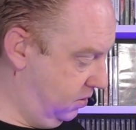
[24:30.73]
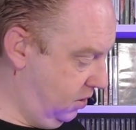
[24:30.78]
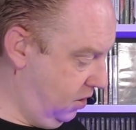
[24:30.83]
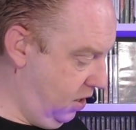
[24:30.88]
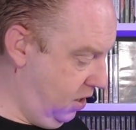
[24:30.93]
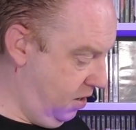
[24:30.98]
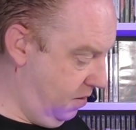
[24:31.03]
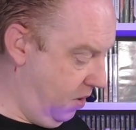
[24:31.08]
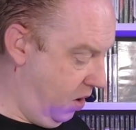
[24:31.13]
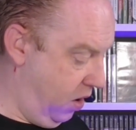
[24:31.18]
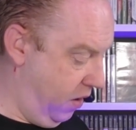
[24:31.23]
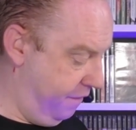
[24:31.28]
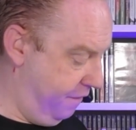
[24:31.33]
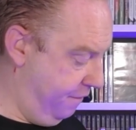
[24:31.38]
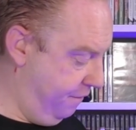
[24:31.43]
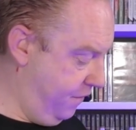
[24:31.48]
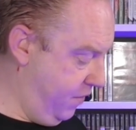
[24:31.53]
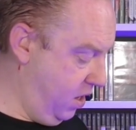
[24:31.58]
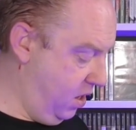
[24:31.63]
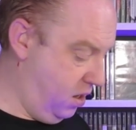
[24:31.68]
Um, I
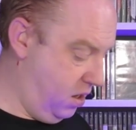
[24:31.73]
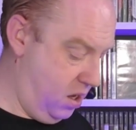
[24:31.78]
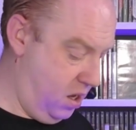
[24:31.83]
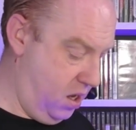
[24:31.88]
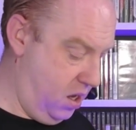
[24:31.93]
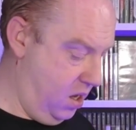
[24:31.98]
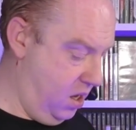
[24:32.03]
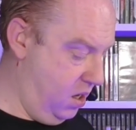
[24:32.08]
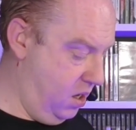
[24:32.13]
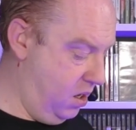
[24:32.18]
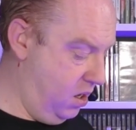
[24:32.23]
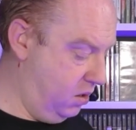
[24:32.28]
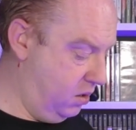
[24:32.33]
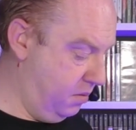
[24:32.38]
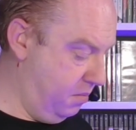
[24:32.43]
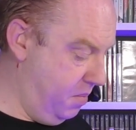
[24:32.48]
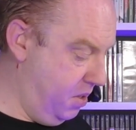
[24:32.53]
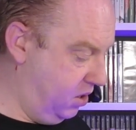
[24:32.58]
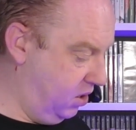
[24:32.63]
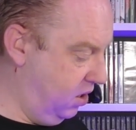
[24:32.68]
think it
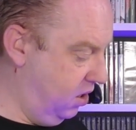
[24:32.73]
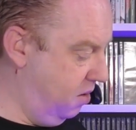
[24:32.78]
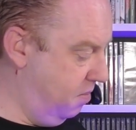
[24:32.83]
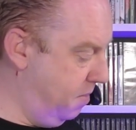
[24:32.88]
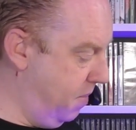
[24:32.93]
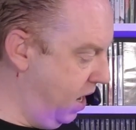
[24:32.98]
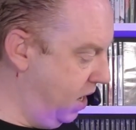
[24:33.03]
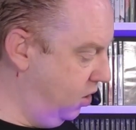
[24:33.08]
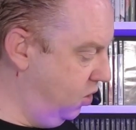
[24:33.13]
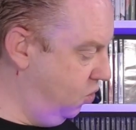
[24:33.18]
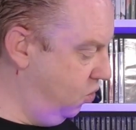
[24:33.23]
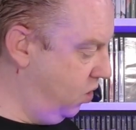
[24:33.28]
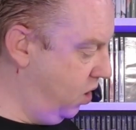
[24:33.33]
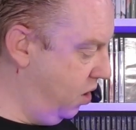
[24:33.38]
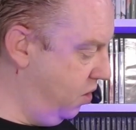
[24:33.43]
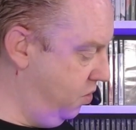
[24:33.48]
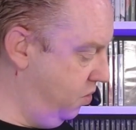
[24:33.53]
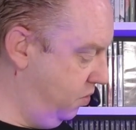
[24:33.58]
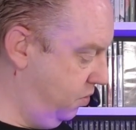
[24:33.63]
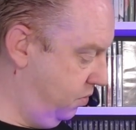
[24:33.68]
is missing the manual
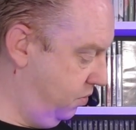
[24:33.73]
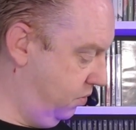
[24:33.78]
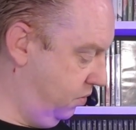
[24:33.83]
though.